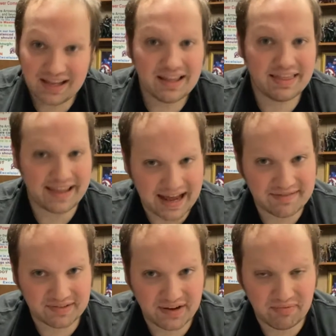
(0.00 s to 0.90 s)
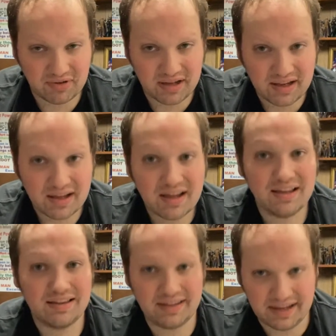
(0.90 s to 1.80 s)
the Addams Family
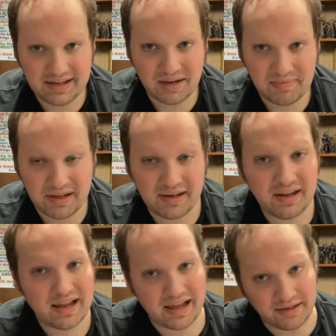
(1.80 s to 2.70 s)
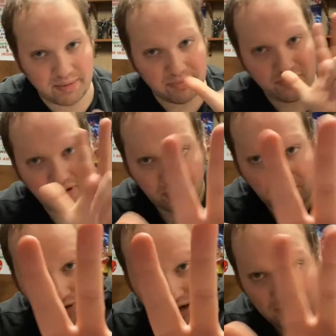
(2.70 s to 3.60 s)
did come in at number
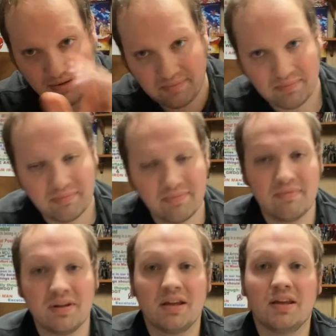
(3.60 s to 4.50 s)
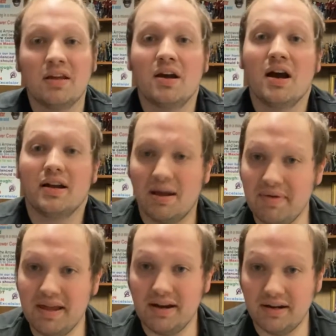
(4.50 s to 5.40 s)
3. Coming
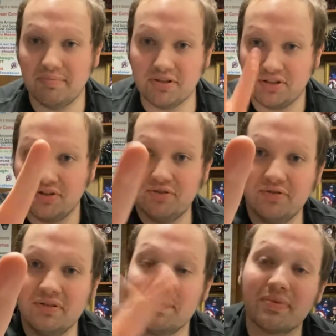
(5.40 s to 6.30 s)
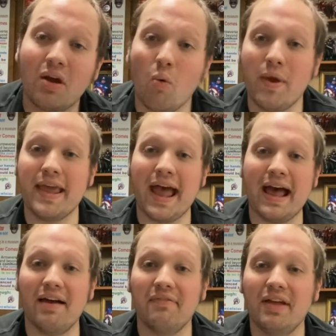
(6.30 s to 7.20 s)
in at number 2, we
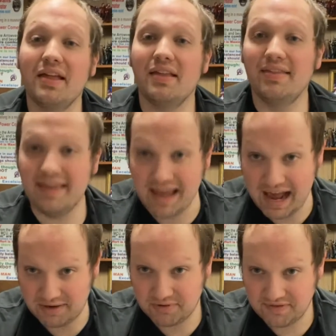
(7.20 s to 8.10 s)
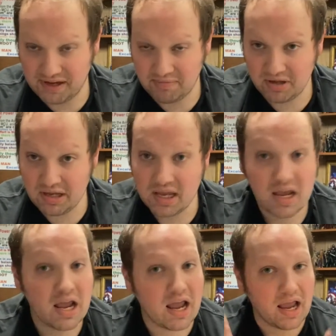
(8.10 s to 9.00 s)
have the Addams Family.
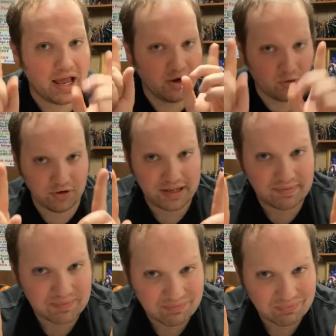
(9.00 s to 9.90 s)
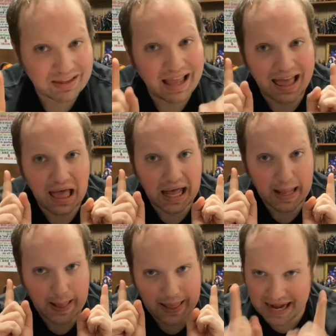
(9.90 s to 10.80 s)
And hold it,
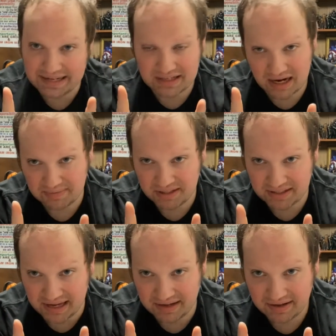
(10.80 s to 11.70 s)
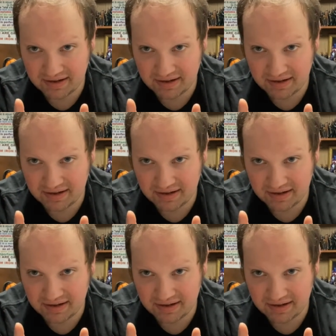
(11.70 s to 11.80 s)
that is not a mistake.